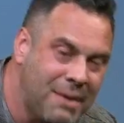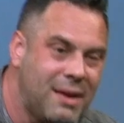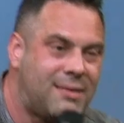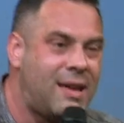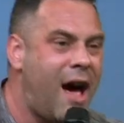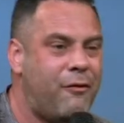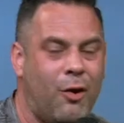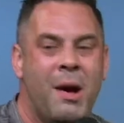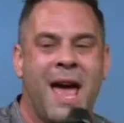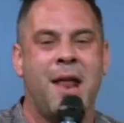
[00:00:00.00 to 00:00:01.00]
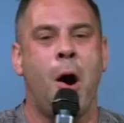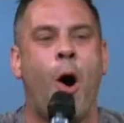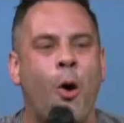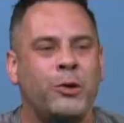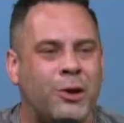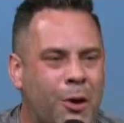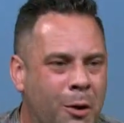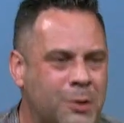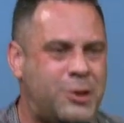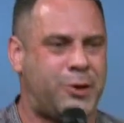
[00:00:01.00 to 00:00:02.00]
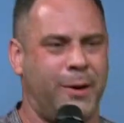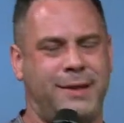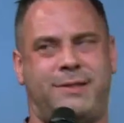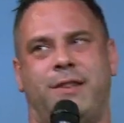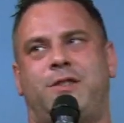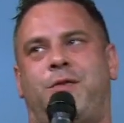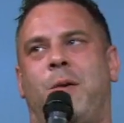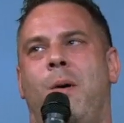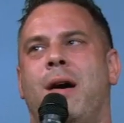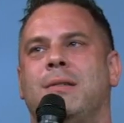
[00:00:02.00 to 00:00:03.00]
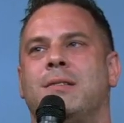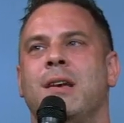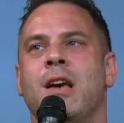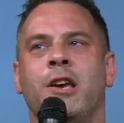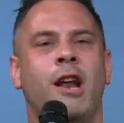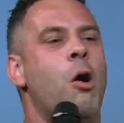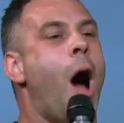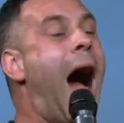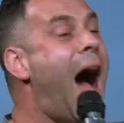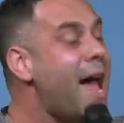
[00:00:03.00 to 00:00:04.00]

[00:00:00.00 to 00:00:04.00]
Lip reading: the devil and own your own choices for once. I